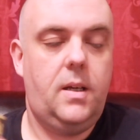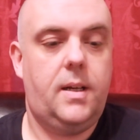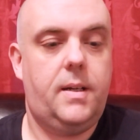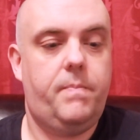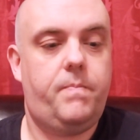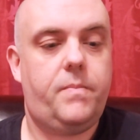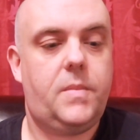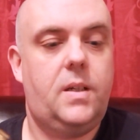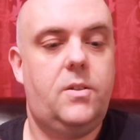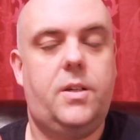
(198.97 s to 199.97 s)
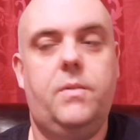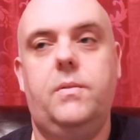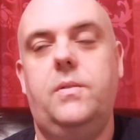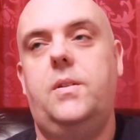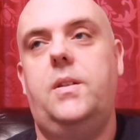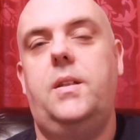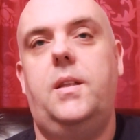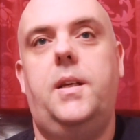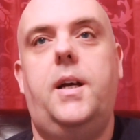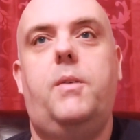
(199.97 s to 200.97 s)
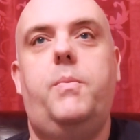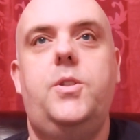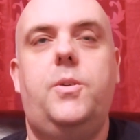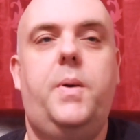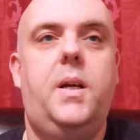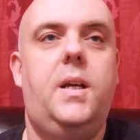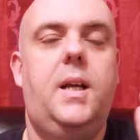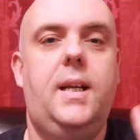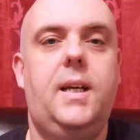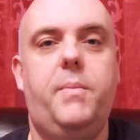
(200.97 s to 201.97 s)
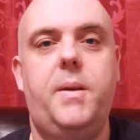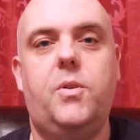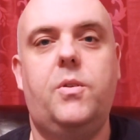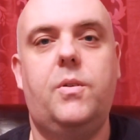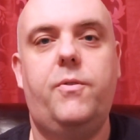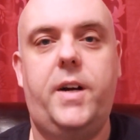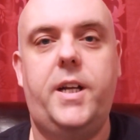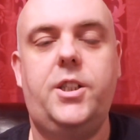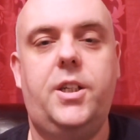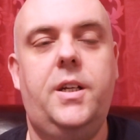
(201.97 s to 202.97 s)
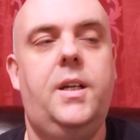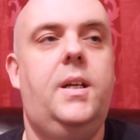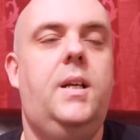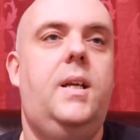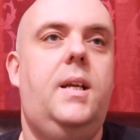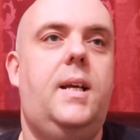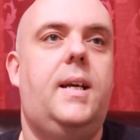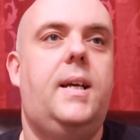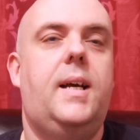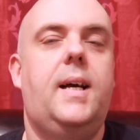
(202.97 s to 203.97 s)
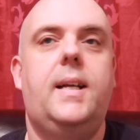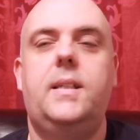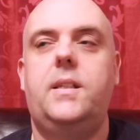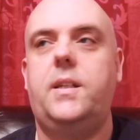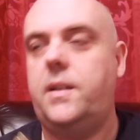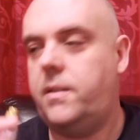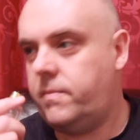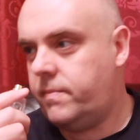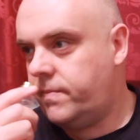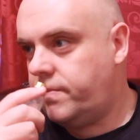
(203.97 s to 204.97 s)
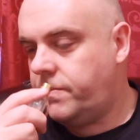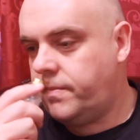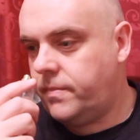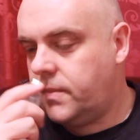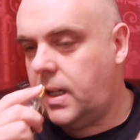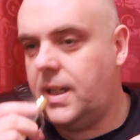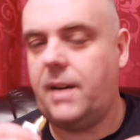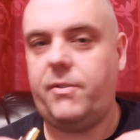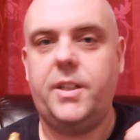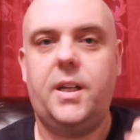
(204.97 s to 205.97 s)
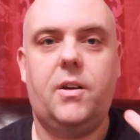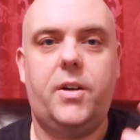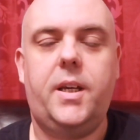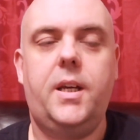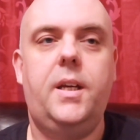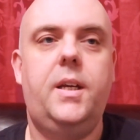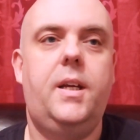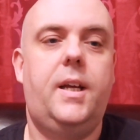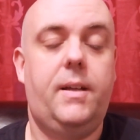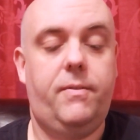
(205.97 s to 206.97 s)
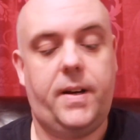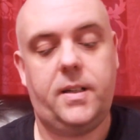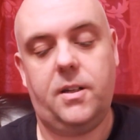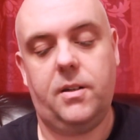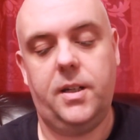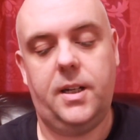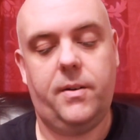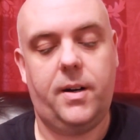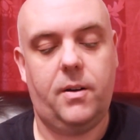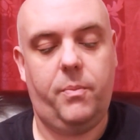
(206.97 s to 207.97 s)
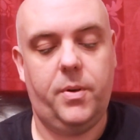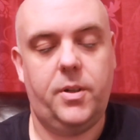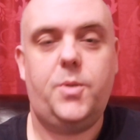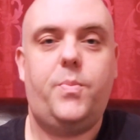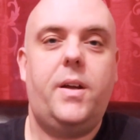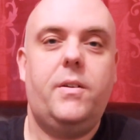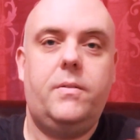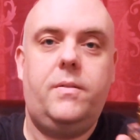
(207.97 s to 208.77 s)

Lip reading: So it opens up a little bit more fresh and lavender-like. In fact, you know what, I'll put a spray